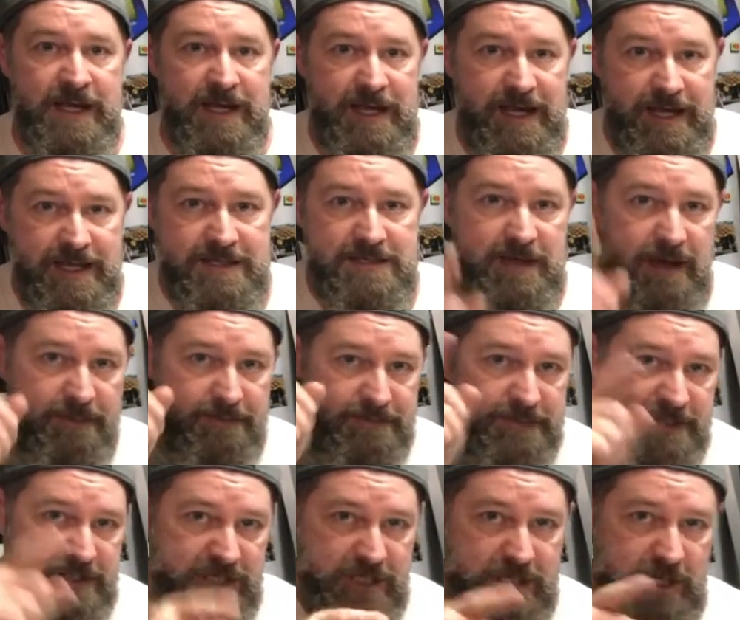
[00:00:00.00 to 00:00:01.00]
It's
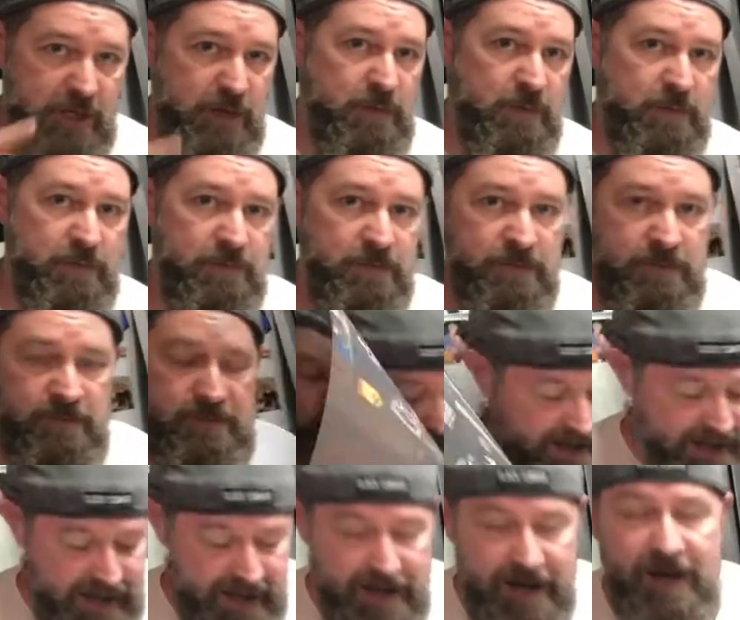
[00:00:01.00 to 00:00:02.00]
up to you. I
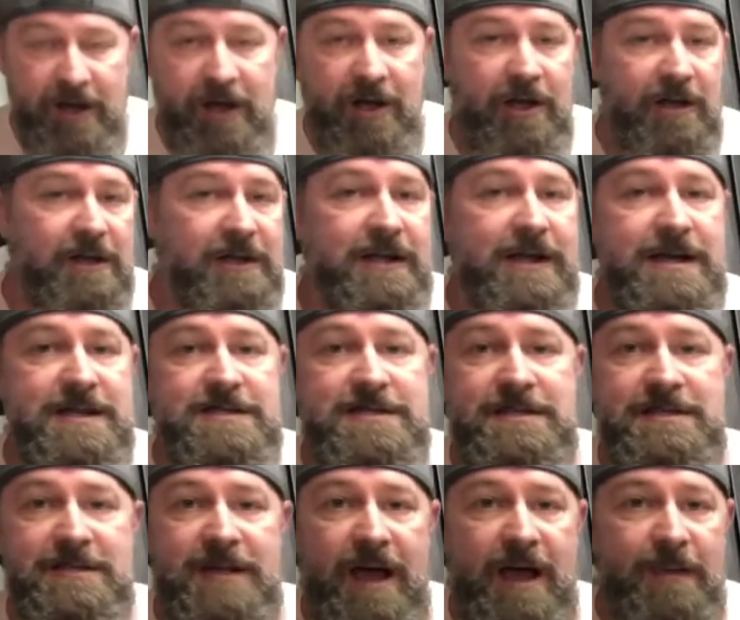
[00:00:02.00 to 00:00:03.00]
got all kinds
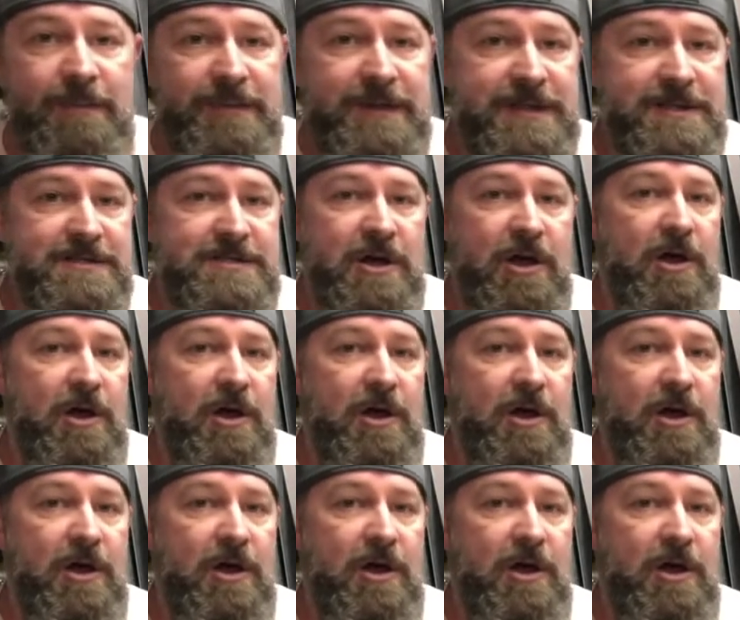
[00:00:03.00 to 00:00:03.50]
of toppings,